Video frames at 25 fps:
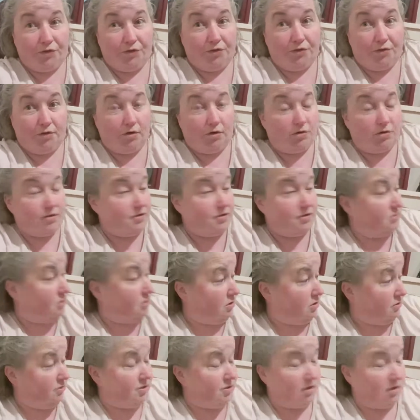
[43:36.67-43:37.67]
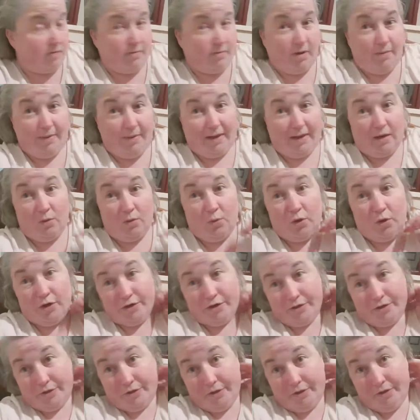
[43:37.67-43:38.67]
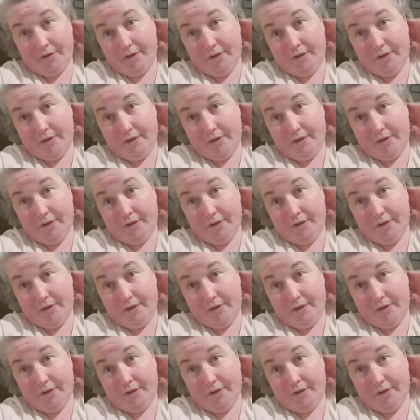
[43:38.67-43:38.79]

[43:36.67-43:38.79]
Gonzo, my black and white dog.